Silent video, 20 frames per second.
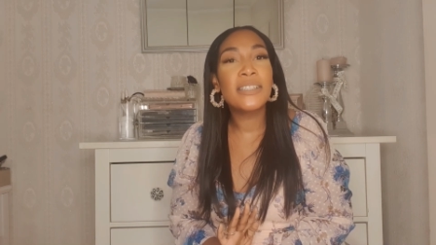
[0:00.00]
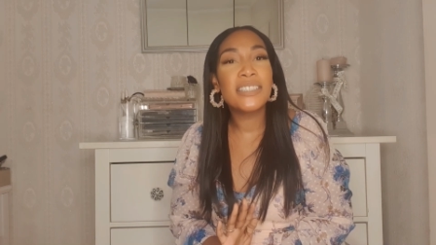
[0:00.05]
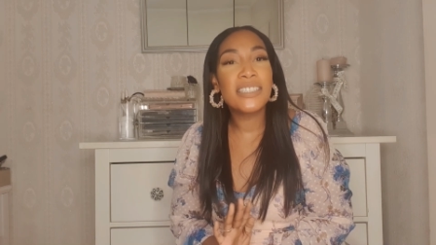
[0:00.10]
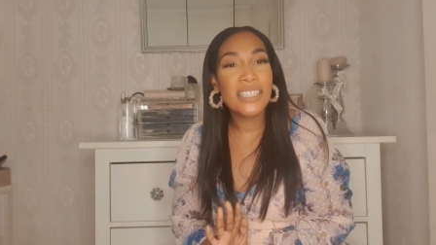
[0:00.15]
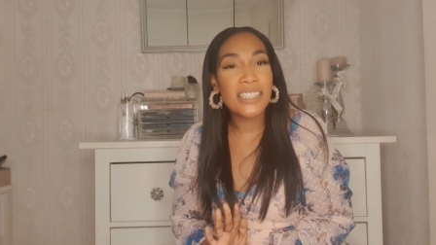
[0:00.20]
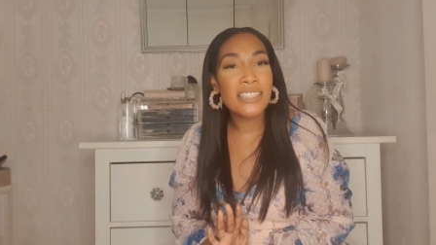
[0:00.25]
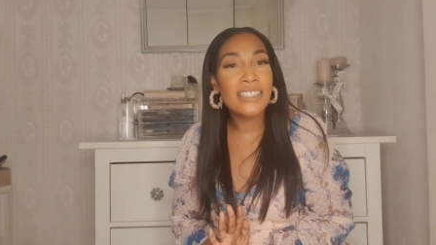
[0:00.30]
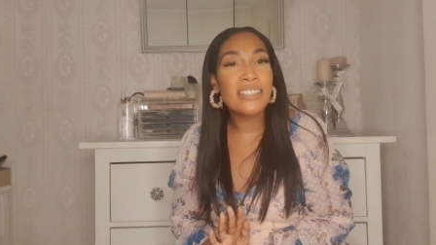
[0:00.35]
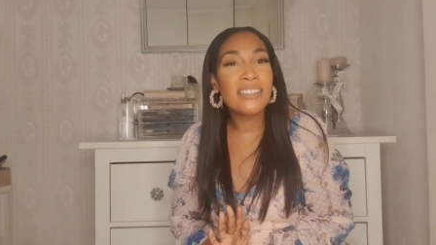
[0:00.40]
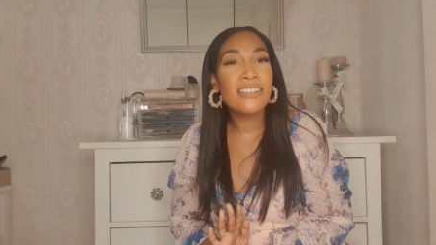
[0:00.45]

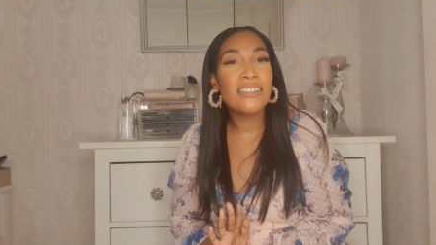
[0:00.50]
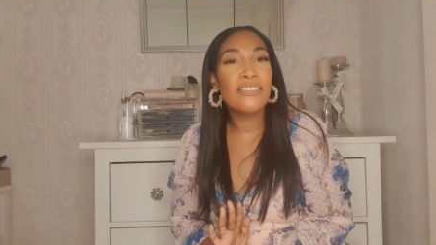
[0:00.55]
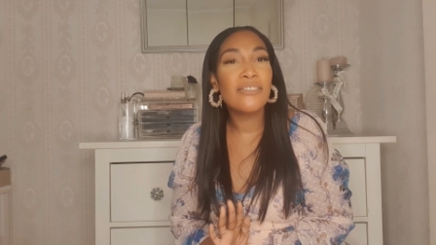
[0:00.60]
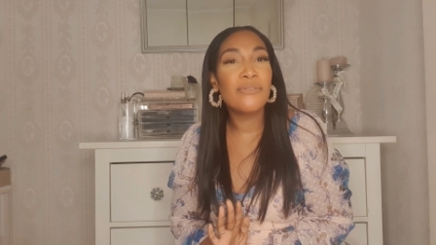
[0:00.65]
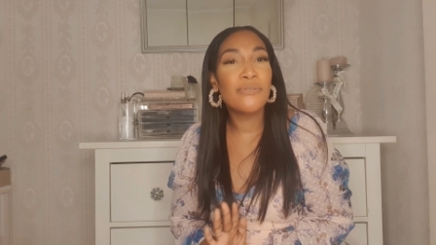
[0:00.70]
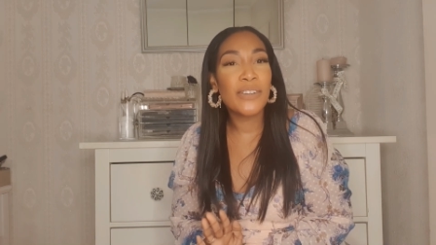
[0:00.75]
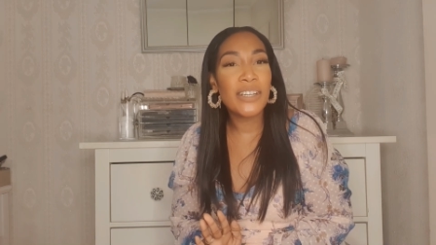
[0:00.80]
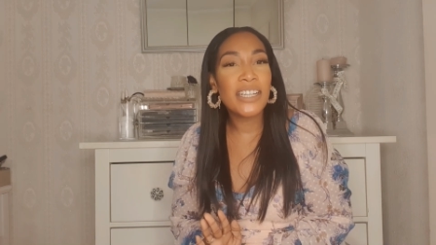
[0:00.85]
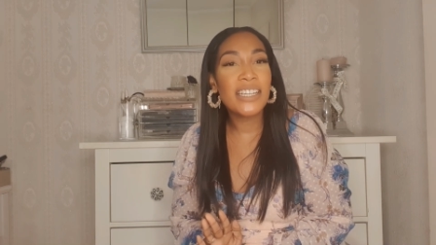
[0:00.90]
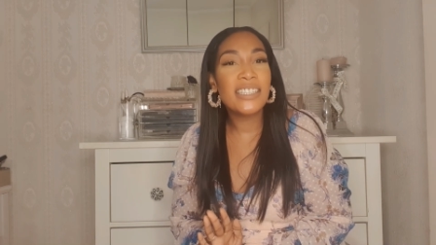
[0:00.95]
didn't
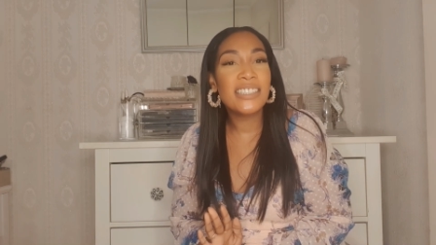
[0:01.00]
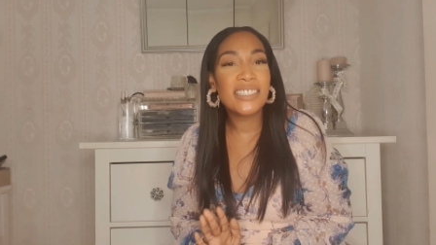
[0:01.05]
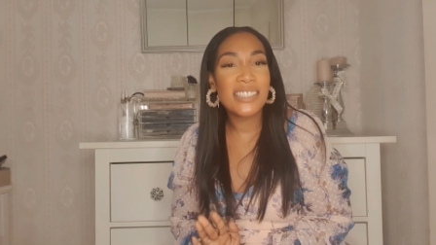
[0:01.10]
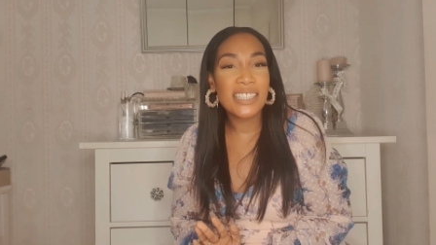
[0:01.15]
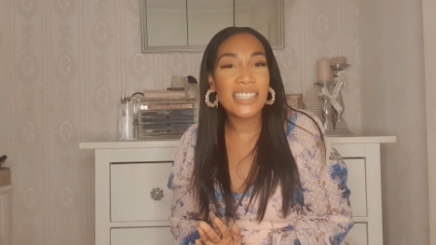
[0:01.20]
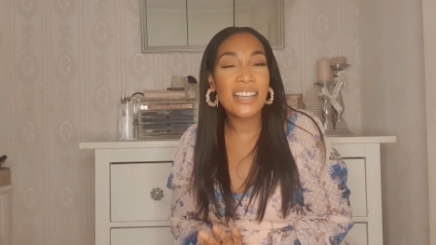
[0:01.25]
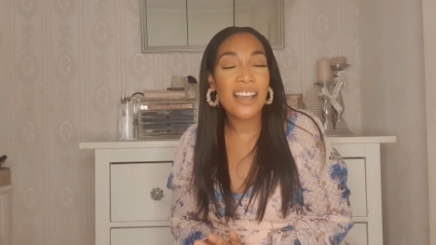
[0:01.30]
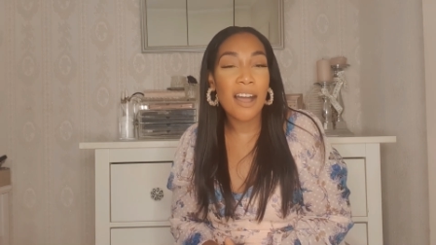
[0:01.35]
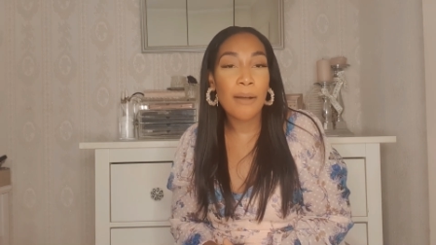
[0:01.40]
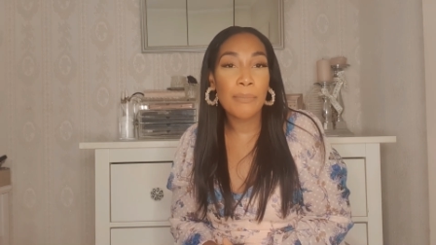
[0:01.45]
really
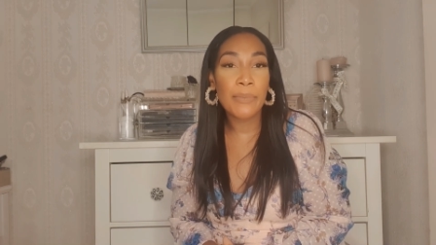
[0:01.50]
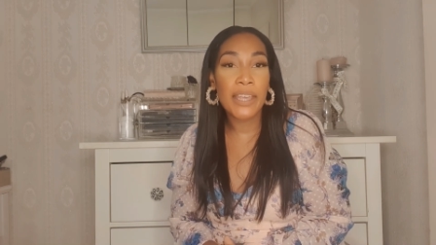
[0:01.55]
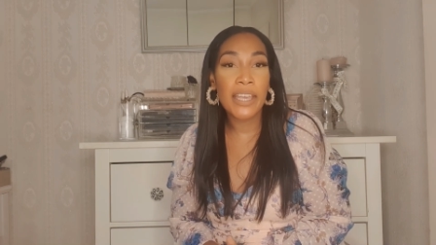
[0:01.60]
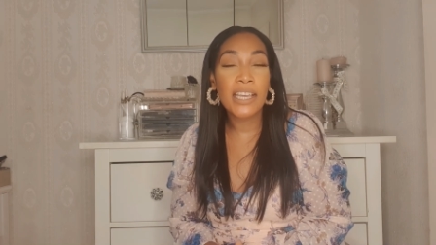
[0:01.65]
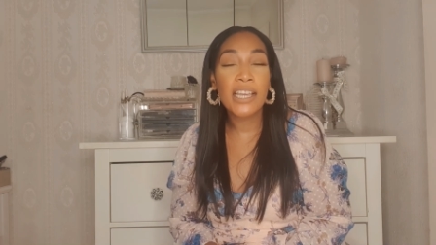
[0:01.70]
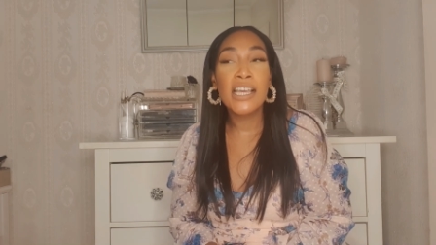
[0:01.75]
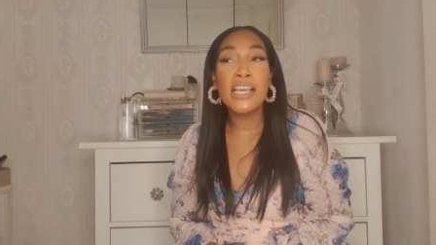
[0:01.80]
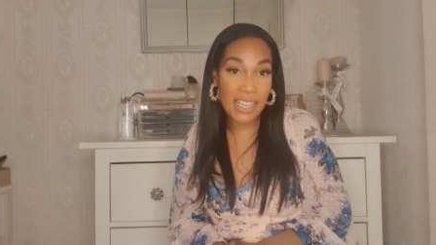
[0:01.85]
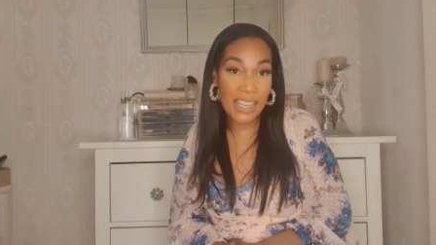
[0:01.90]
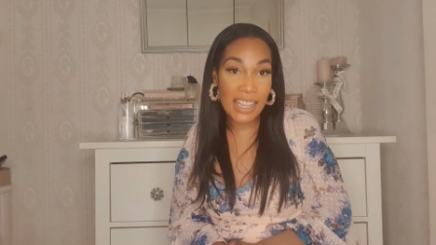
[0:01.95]
see coming.